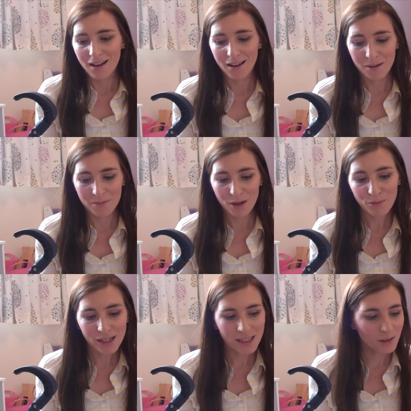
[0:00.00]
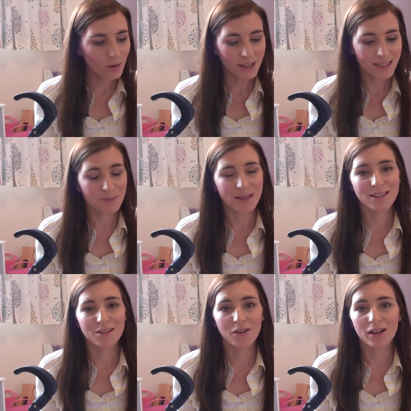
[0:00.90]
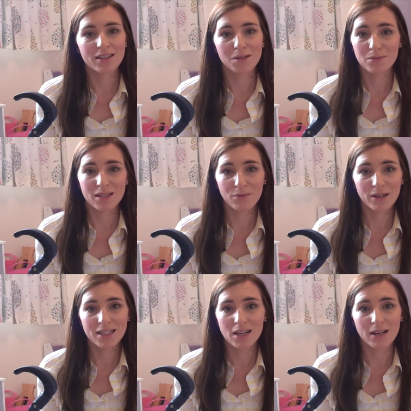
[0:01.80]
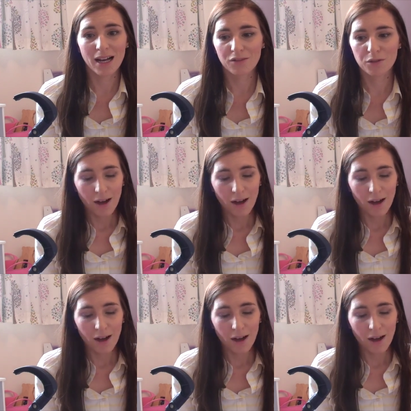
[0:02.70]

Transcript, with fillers: Um, they're really not expensive items, they really don't have to.